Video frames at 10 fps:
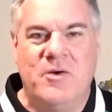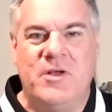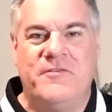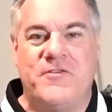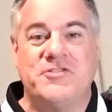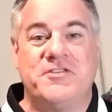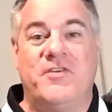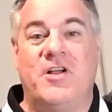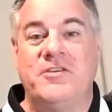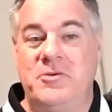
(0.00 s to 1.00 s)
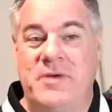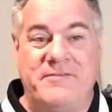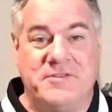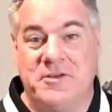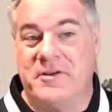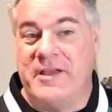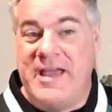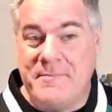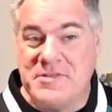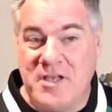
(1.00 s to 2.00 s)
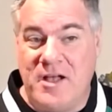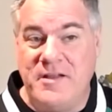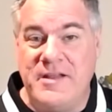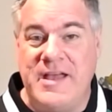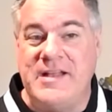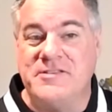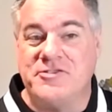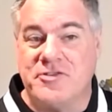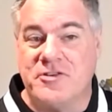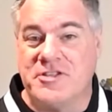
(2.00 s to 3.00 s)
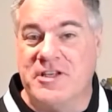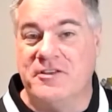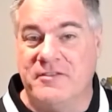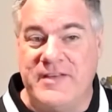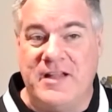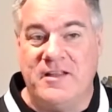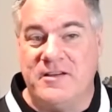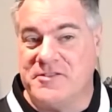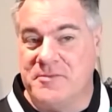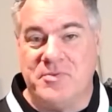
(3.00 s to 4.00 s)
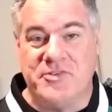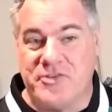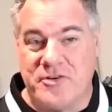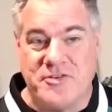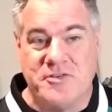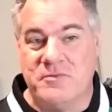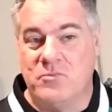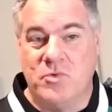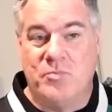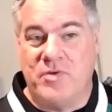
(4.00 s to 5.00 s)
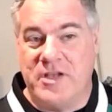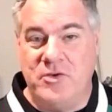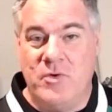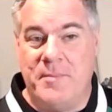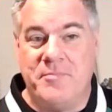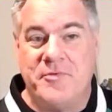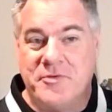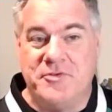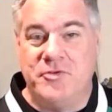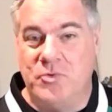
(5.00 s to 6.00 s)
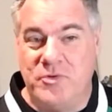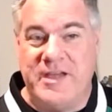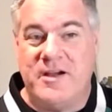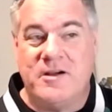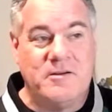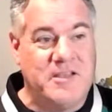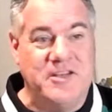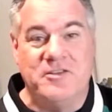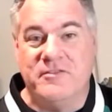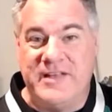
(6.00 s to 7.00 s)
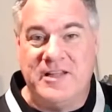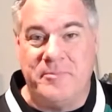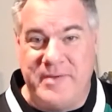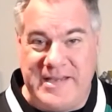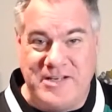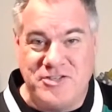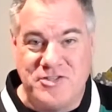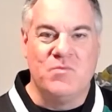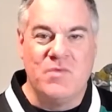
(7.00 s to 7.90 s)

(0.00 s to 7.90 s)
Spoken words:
Well, first of all, you have to go to Amazon and search Kindle Vella. A simple search will bring you up to their Kindle Vella page.